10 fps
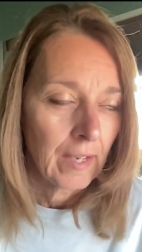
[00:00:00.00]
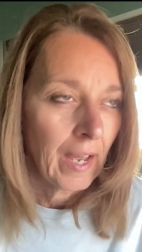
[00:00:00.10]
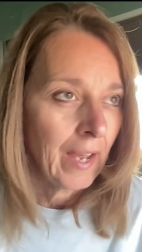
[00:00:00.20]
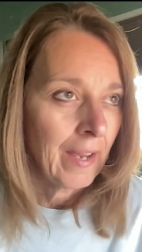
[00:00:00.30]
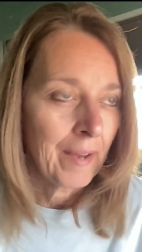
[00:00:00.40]

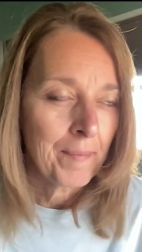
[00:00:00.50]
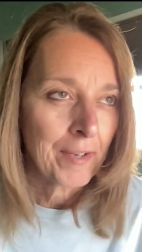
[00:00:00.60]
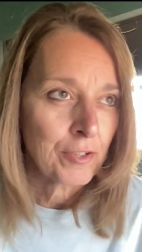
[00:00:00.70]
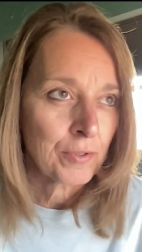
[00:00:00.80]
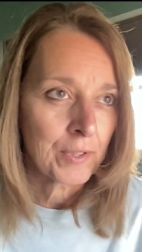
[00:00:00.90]
I, am not
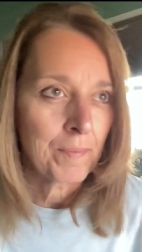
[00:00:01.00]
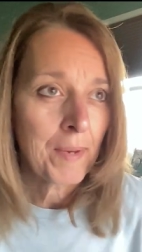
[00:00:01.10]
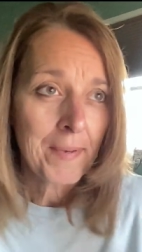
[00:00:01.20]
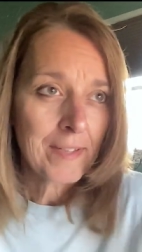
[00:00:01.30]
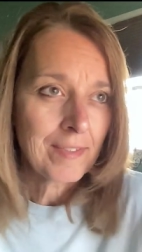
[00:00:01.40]
sure.
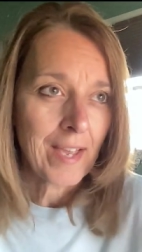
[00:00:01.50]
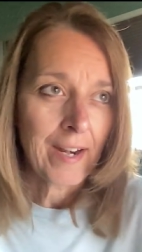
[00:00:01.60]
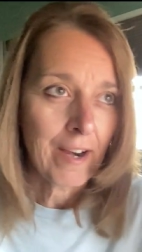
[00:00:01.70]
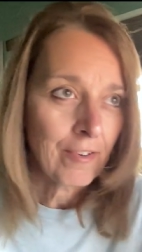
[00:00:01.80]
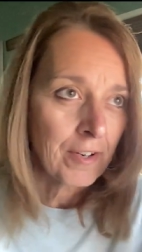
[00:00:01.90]
Maybe it's that
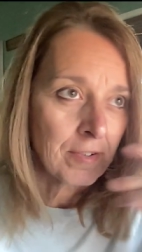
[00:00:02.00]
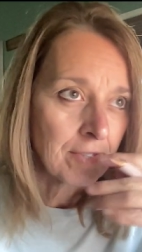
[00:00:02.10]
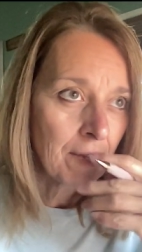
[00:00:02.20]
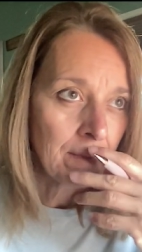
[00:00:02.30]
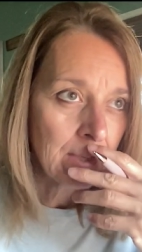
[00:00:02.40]
era or
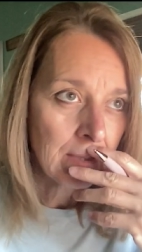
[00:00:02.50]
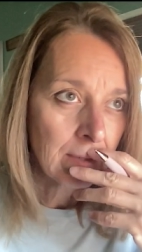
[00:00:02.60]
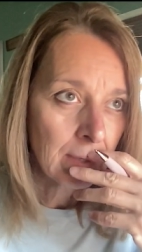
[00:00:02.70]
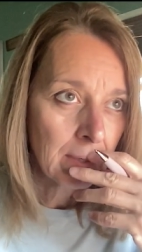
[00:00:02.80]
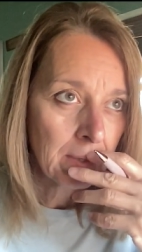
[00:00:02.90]
70s.
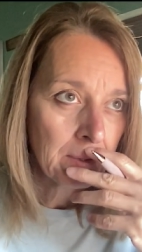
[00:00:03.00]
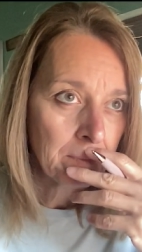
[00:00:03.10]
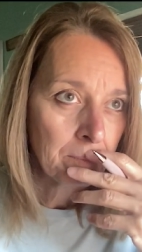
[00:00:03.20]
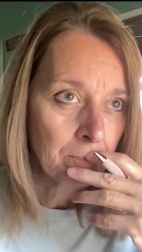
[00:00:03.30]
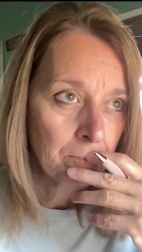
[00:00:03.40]

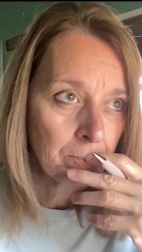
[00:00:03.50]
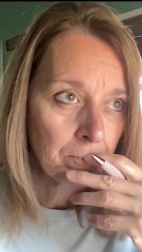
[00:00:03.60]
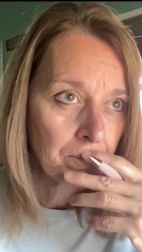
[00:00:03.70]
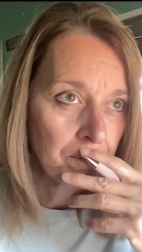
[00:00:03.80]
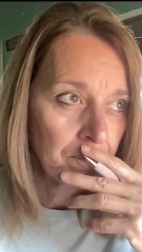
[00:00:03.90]
Um,
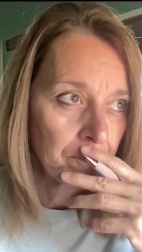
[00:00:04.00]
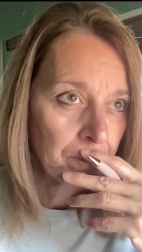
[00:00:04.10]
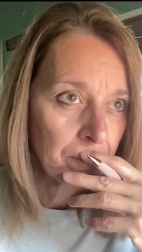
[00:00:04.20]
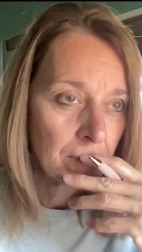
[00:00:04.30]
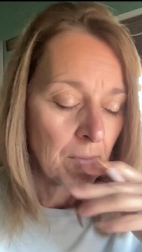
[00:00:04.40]

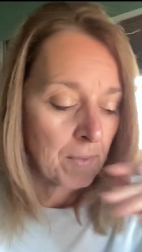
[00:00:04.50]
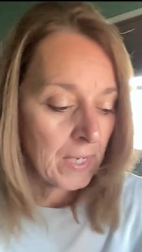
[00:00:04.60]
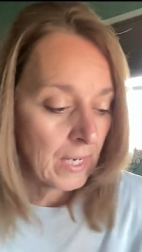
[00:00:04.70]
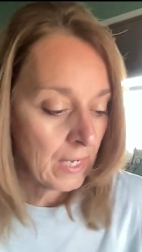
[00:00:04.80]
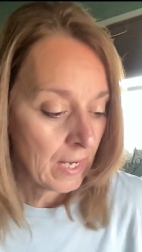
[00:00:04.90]
somebody
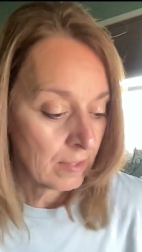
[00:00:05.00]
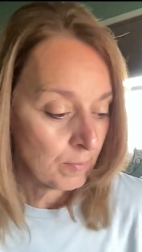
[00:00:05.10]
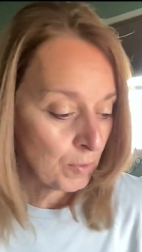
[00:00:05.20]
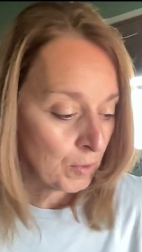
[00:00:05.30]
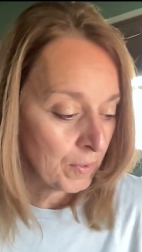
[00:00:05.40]
connects
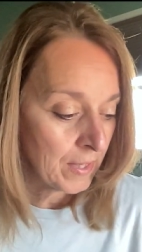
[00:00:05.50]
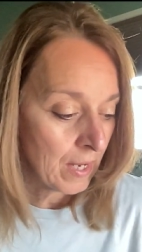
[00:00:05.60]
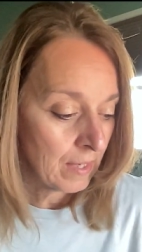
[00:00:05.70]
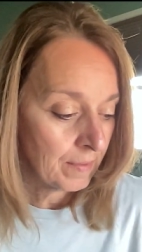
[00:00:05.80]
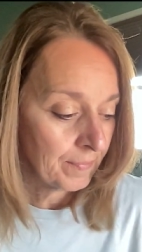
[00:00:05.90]
more with
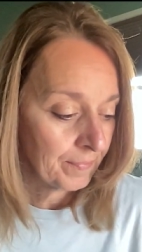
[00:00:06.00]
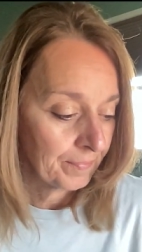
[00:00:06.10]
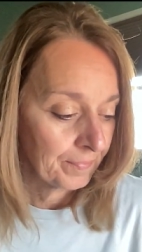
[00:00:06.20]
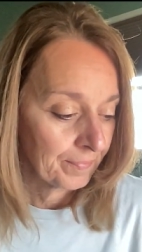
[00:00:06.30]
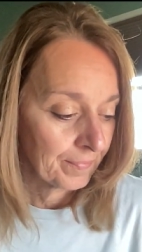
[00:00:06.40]
that.
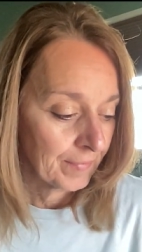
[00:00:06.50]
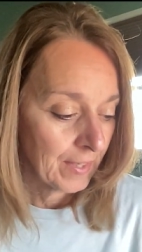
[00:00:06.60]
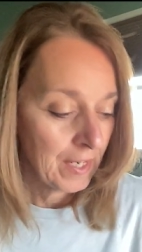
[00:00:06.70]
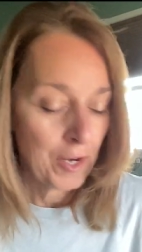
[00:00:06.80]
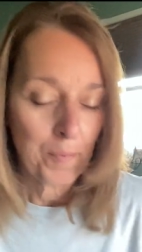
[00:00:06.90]

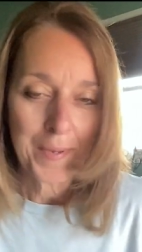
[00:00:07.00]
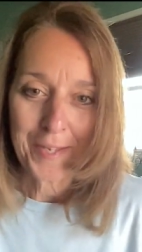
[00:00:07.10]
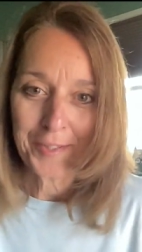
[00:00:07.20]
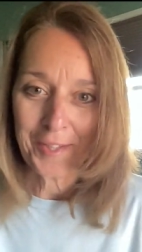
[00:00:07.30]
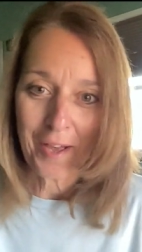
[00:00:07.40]
You know,
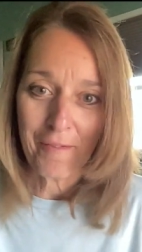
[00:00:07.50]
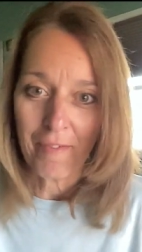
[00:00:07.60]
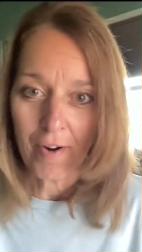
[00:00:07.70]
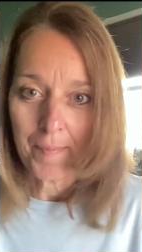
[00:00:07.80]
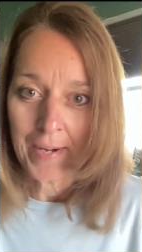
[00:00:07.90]
peace, love,
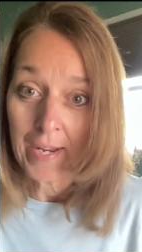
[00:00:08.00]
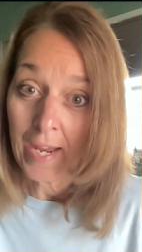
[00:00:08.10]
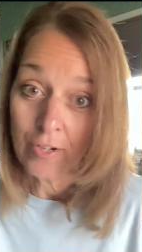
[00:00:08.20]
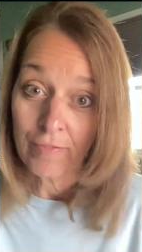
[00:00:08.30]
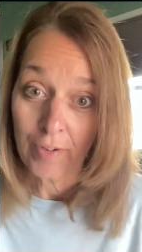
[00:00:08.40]
harmony,
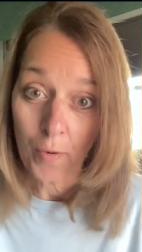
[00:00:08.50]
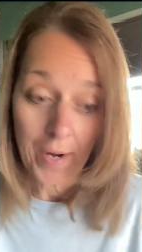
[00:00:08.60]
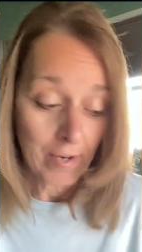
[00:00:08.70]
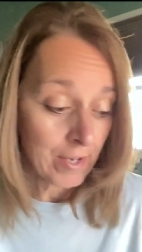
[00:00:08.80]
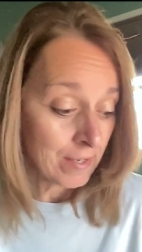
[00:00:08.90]
age of
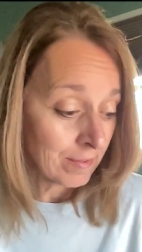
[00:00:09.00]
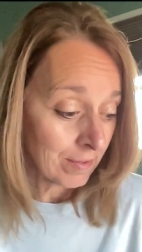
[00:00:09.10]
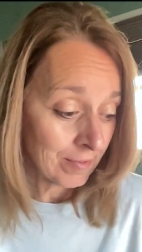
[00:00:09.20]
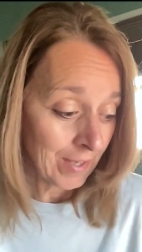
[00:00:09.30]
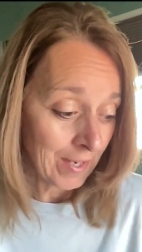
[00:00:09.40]
Aquarius,
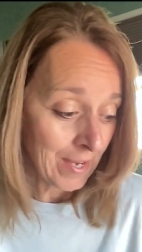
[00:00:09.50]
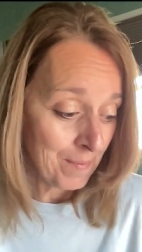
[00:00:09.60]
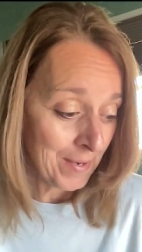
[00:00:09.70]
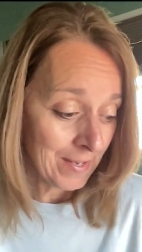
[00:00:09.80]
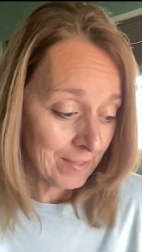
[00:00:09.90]
because I came
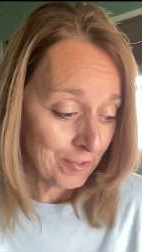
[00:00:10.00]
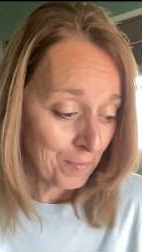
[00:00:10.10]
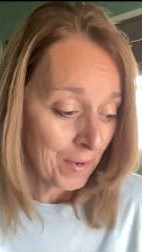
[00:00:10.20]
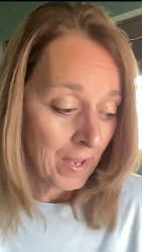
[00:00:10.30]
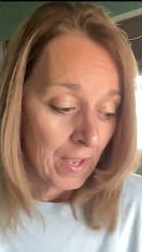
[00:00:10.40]
in. So
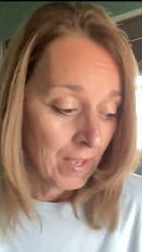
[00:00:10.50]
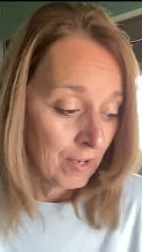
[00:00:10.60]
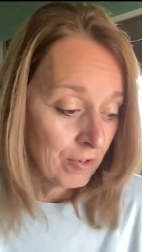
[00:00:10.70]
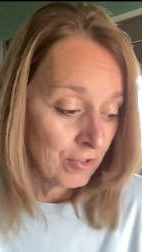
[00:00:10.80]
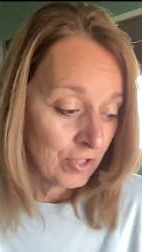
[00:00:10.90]
it
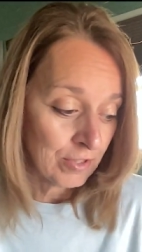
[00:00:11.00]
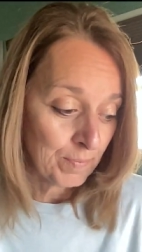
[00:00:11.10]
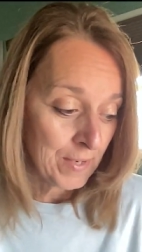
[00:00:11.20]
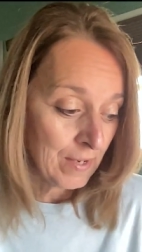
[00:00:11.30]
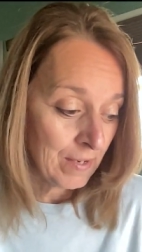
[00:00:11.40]
could just
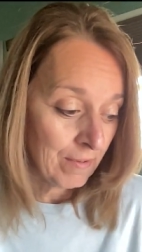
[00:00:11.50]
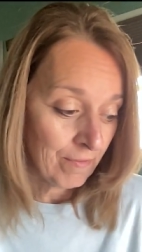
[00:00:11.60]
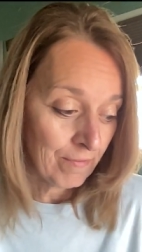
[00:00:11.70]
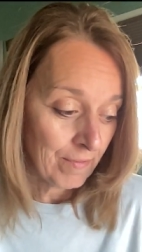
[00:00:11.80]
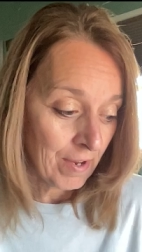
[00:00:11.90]
be,
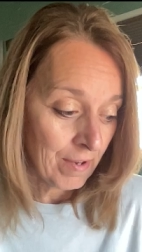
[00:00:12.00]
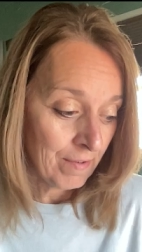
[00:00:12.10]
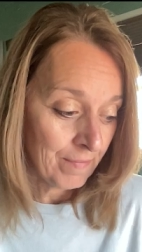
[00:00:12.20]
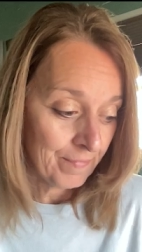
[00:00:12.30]
uh,